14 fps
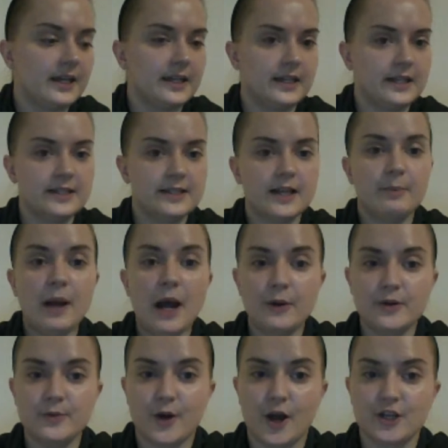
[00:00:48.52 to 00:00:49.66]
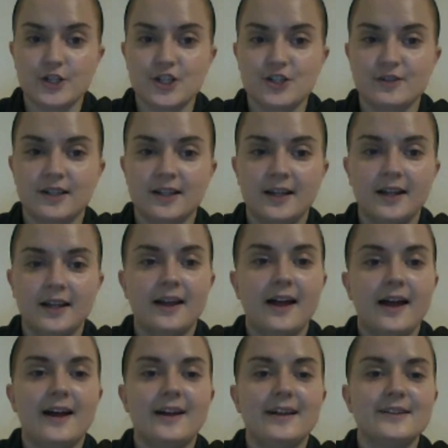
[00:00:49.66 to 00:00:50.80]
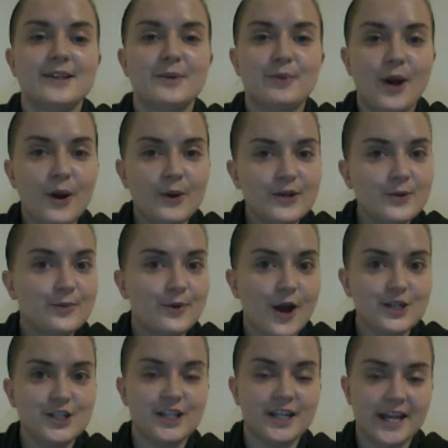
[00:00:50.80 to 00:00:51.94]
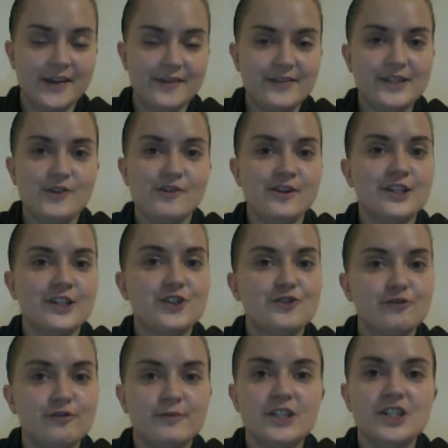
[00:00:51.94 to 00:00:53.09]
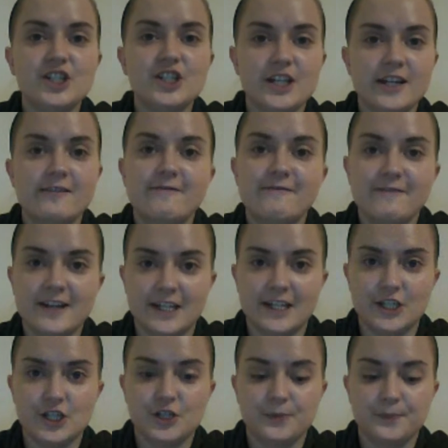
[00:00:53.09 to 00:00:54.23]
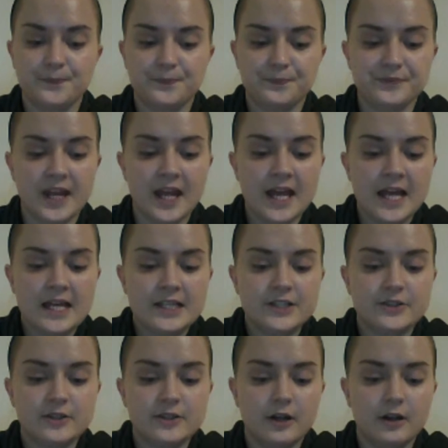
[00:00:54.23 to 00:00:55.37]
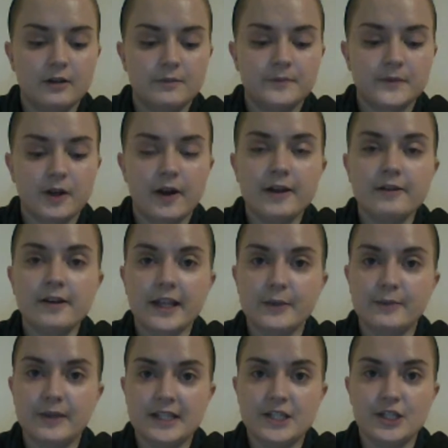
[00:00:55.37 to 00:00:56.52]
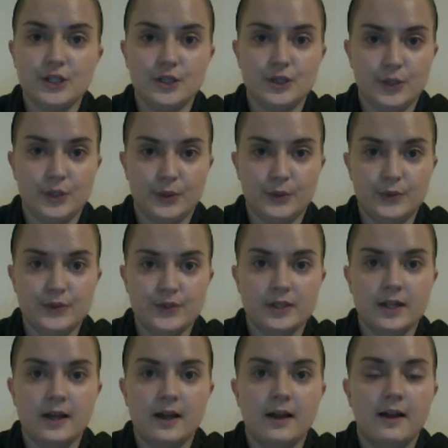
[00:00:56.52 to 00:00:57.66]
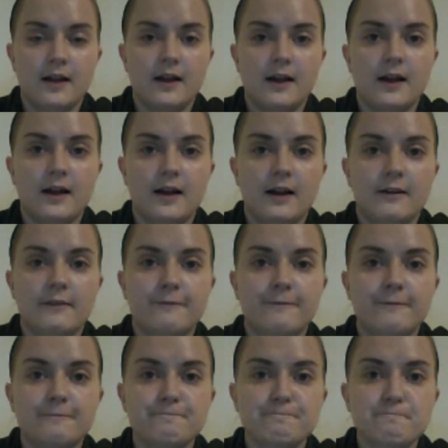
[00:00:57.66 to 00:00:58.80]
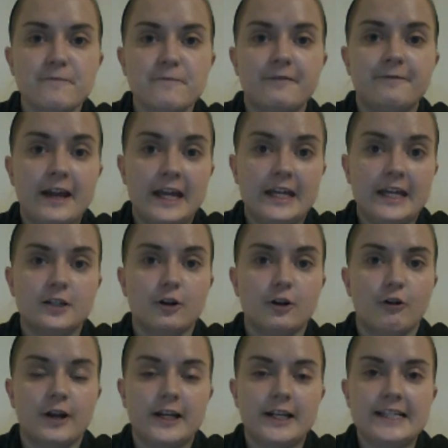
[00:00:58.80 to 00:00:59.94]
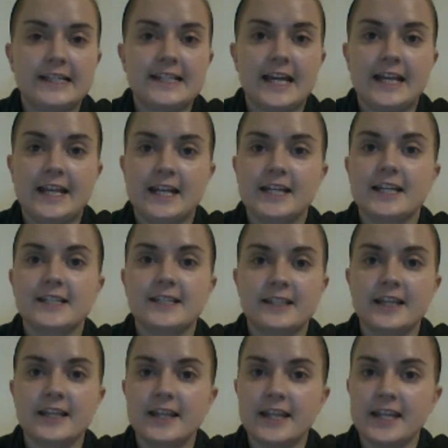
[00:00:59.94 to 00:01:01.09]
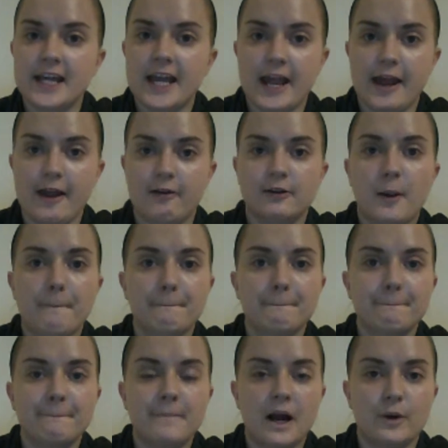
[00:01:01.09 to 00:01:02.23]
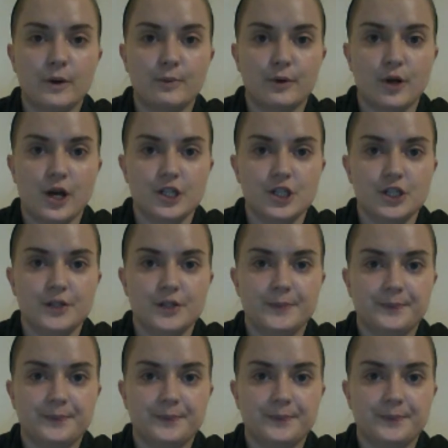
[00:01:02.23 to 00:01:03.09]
is a powder brush. And a powder brush gives you an extremely sheer finish. So I recommend to use a fake, or let's say then synthetic hair powder brush,